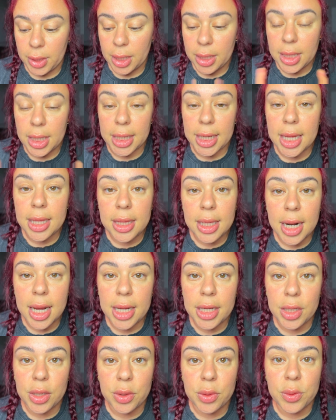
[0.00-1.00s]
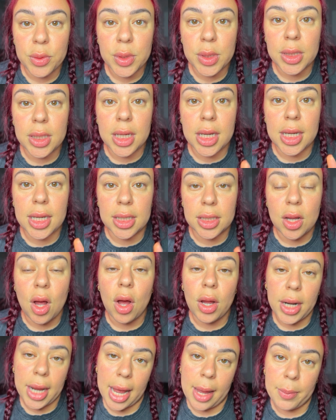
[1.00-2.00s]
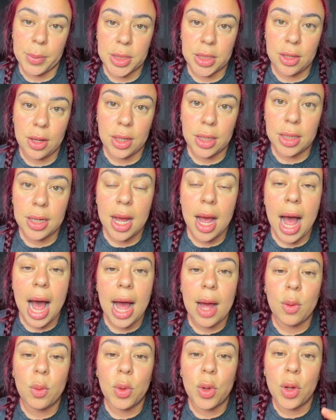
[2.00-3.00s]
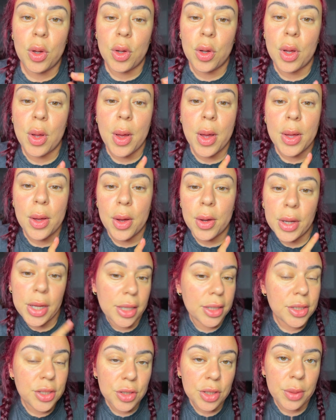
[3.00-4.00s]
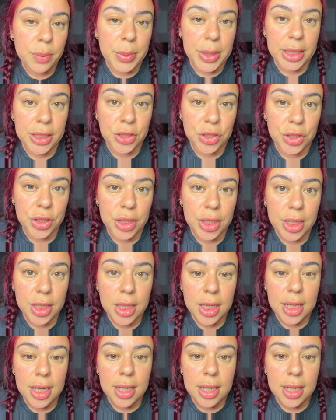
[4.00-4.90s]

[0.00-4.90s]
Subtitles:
The kit that I use is on Amazon. I will insert a picture